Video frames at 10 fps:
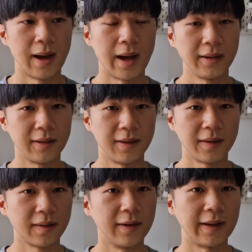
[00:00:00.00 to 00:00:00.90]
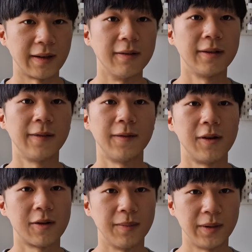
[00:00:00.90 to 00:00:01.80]
and also it's only
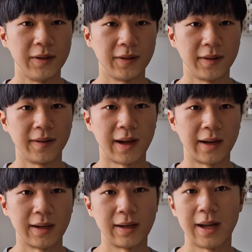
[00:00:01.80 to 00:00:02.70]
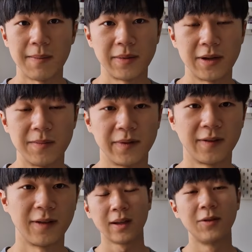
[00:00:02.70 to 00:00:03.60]
for computers and
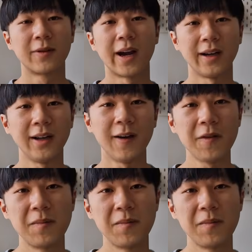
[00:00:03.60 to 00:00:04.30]
laptops. You can have a